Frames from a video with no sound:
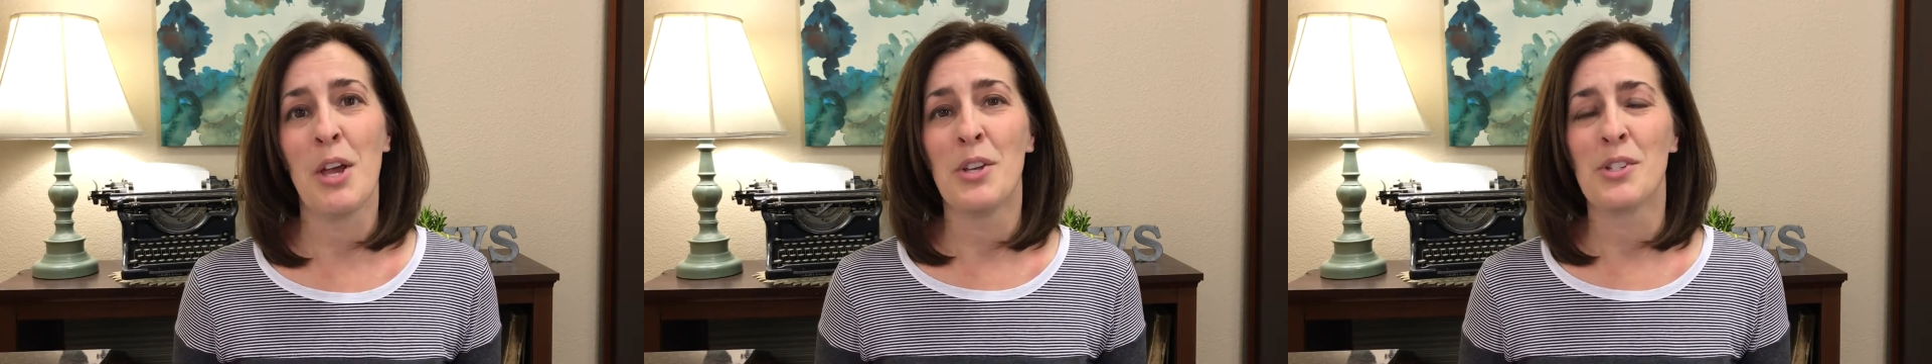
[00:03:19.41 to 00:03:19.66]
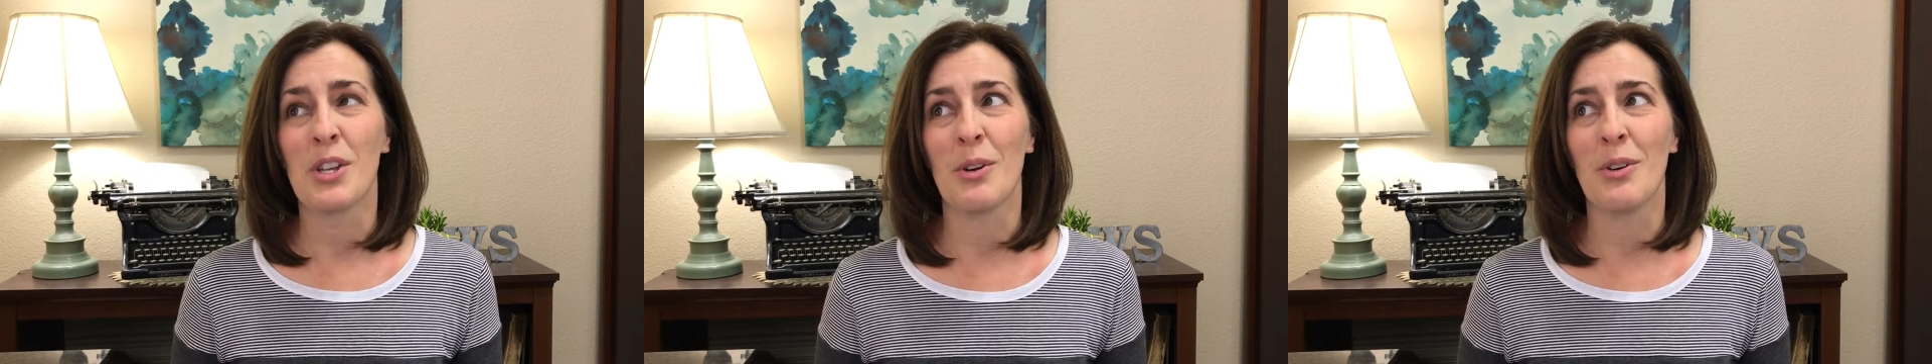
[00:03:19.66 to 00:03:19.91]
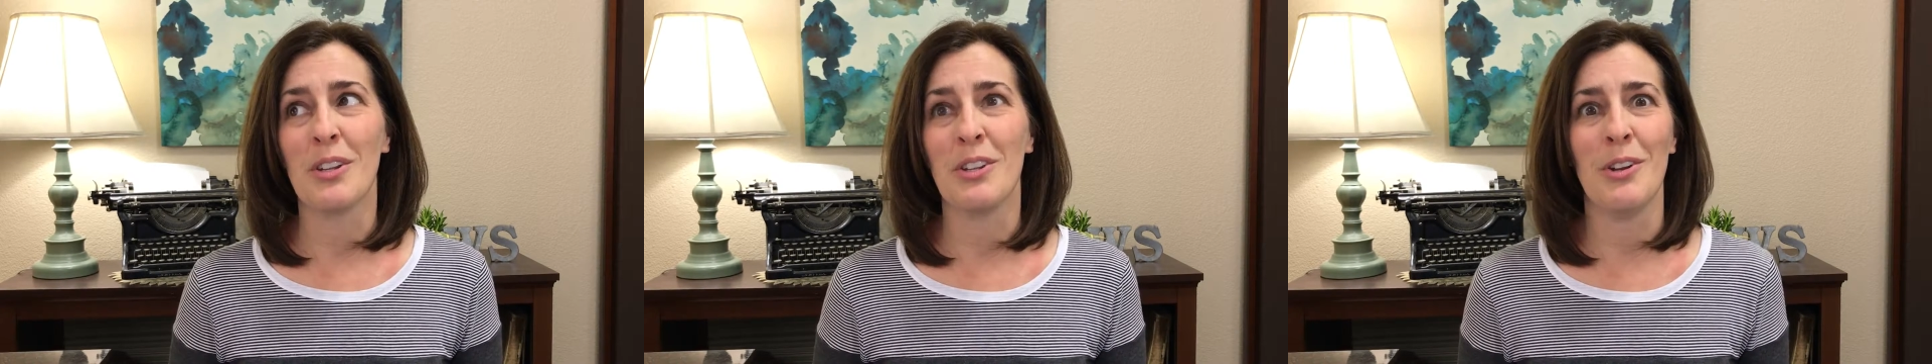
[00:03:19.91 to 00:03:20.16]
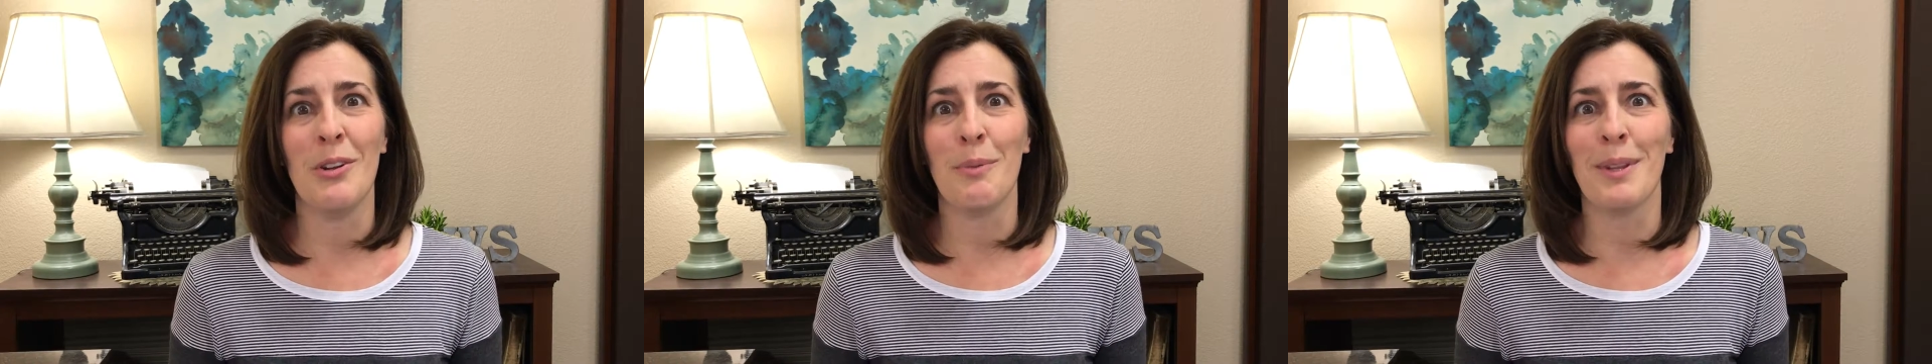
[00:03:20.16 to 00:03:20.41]
So
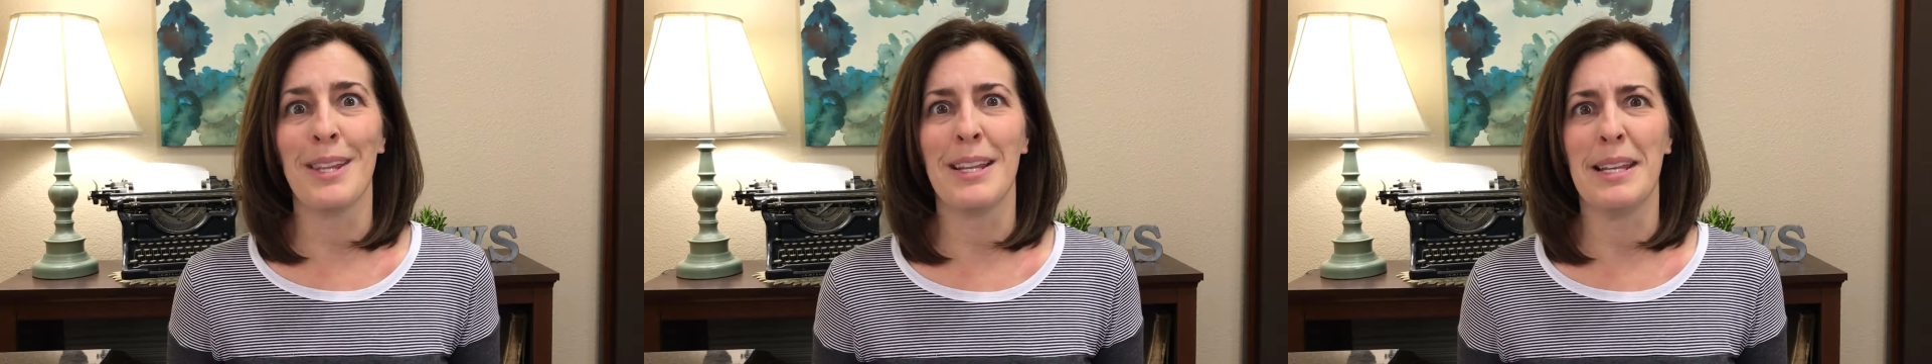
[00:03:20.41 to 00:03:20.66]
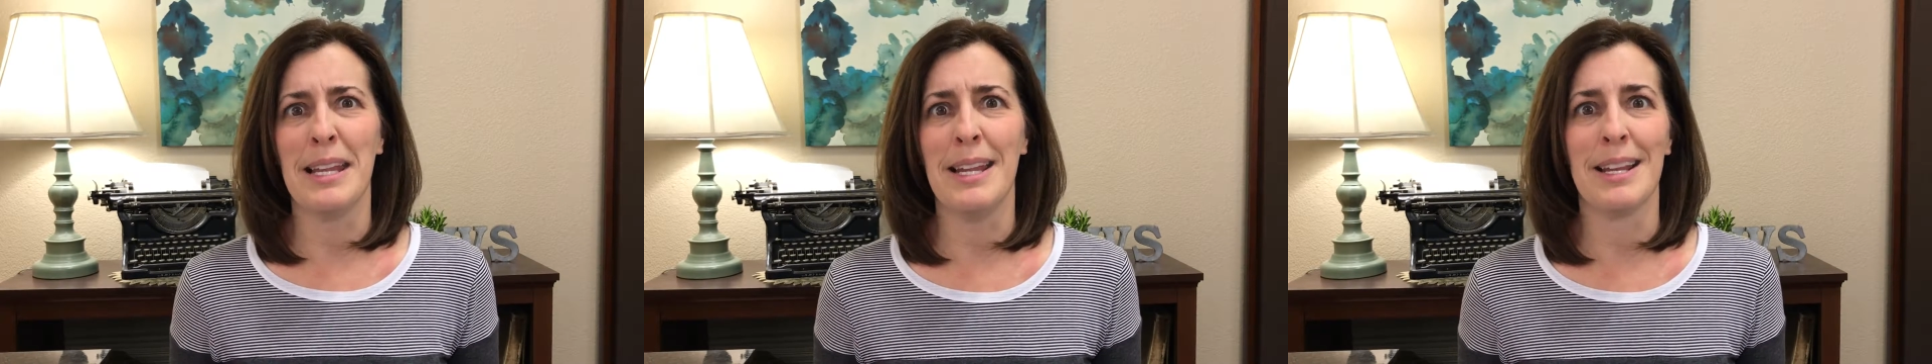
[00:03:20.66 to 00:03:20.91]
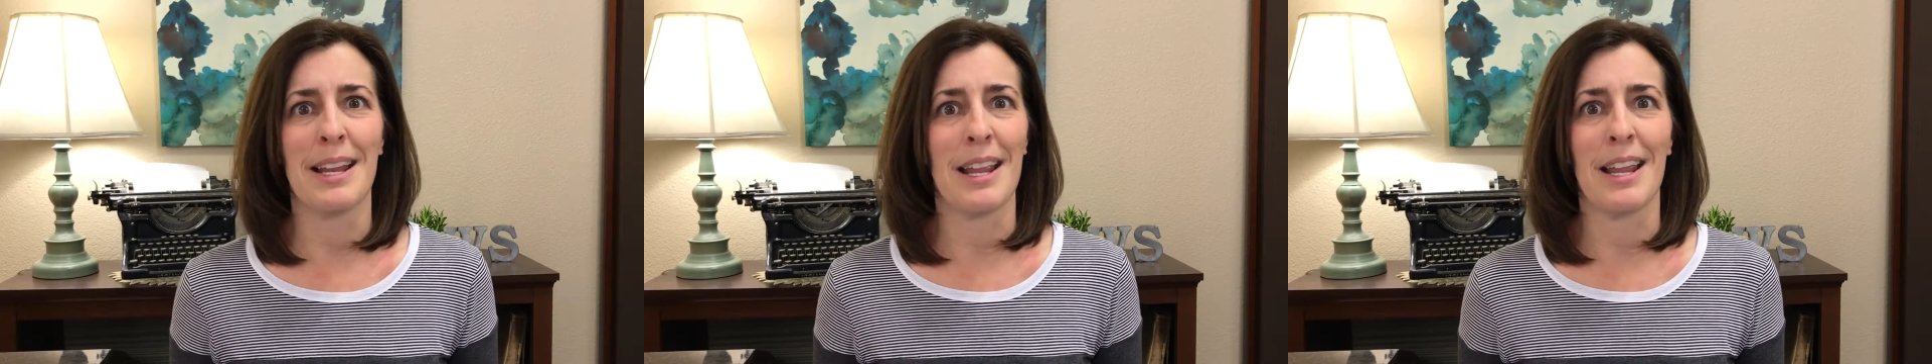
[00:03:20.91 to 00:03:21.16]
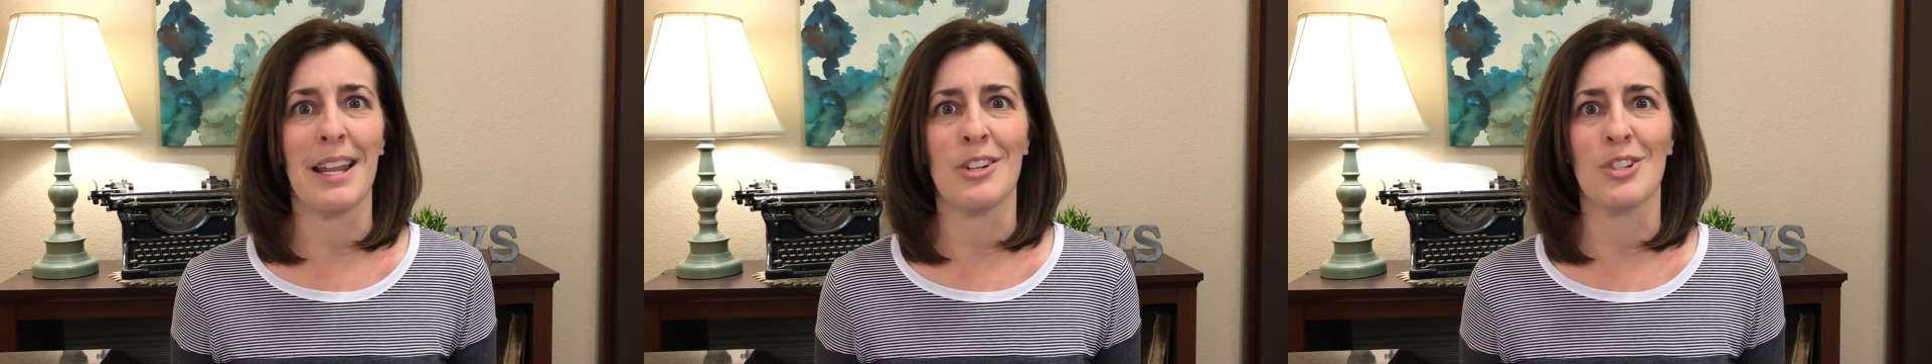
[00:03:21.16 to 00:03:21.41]
you don't really need
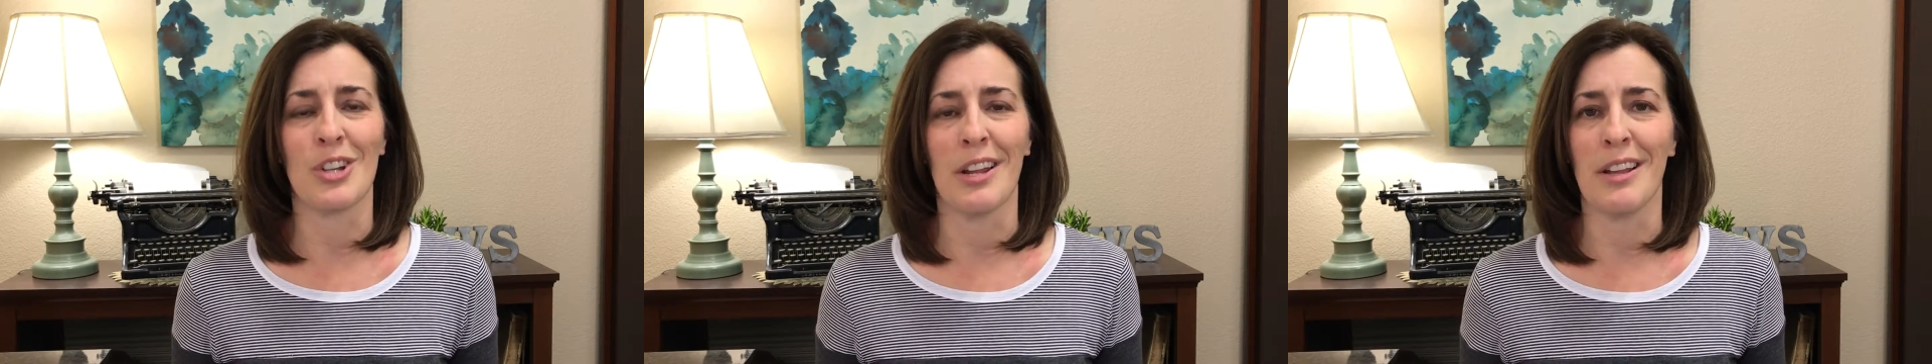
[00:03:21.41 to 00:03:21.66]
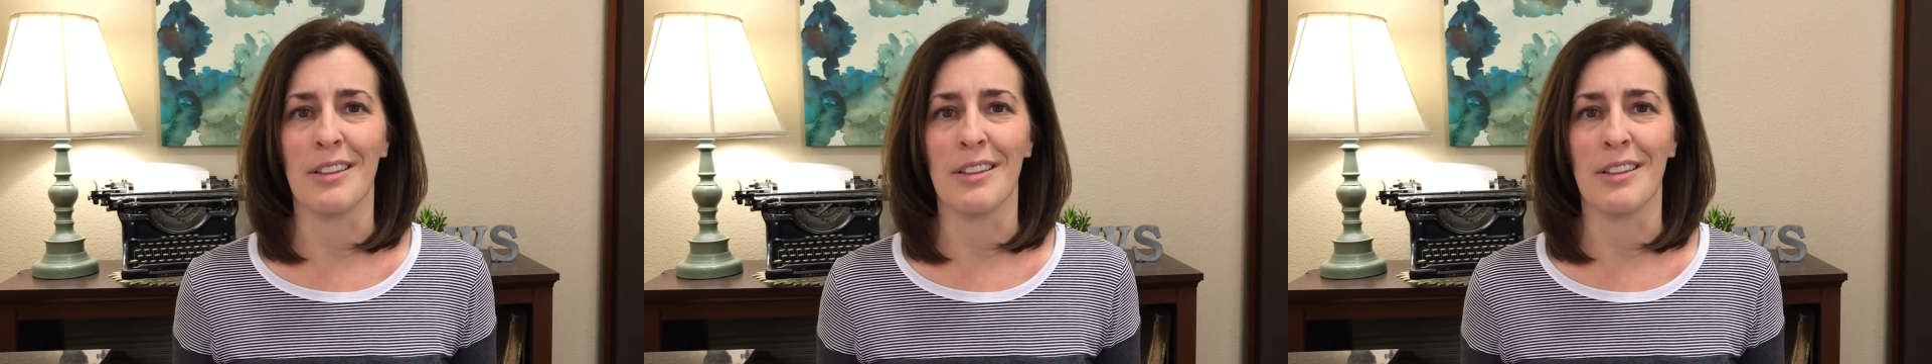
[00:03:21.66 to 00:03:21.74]
a giant